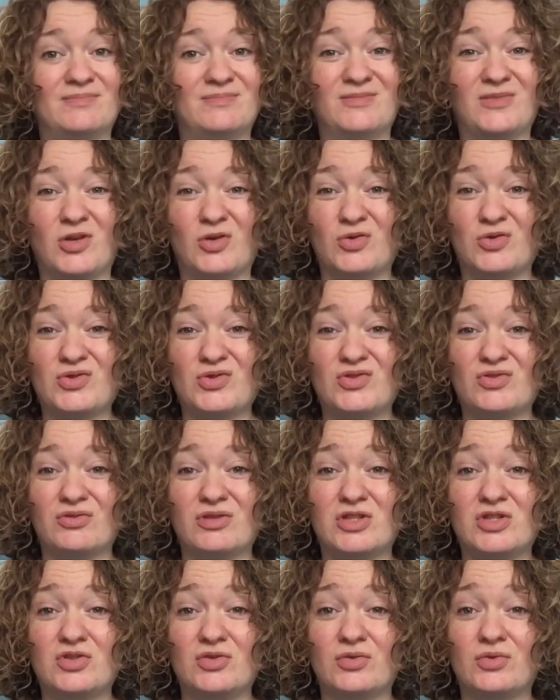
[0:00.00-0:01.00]
long story
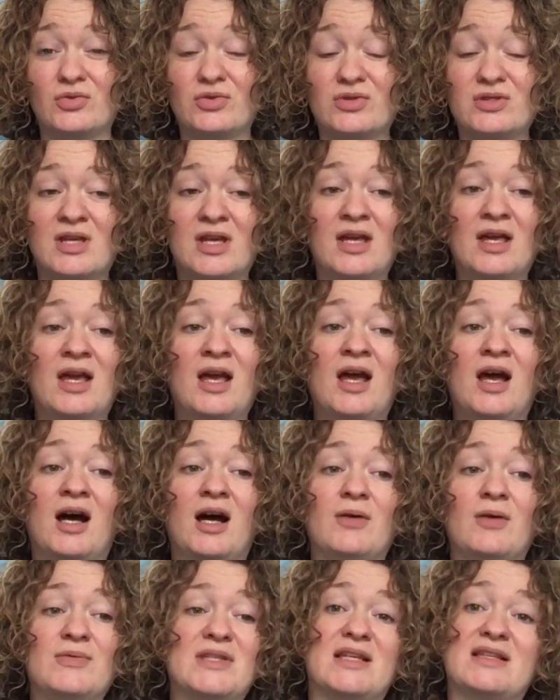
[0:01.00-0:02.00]
short,
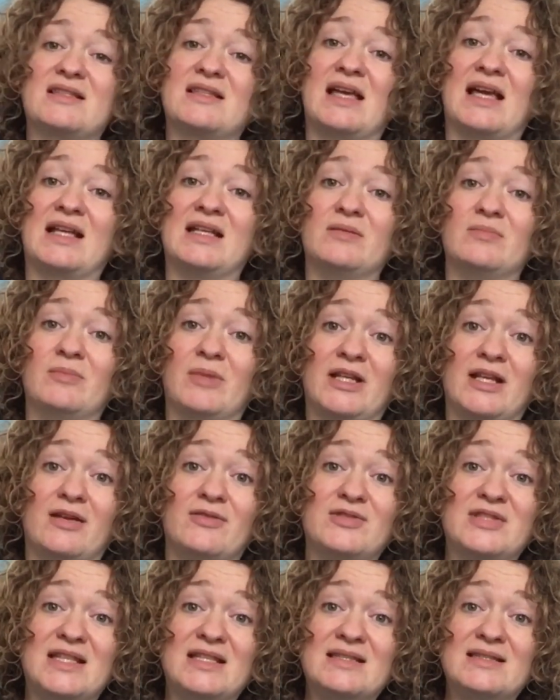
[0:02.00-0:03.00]
I was asked to hand in my
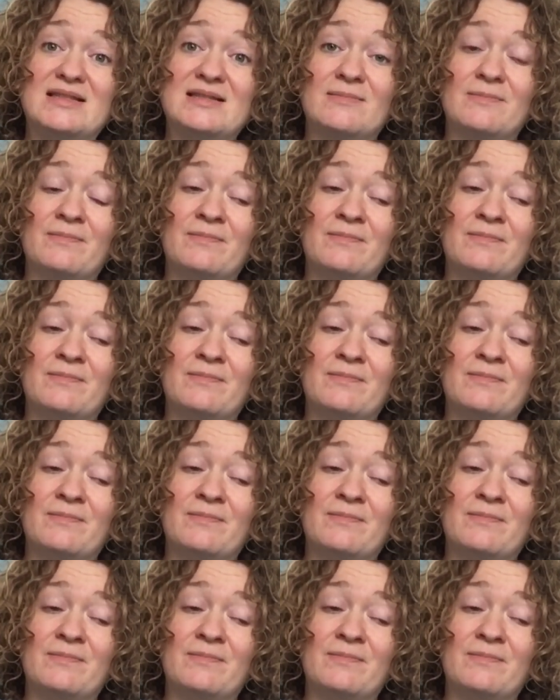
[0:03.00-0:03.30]
notice.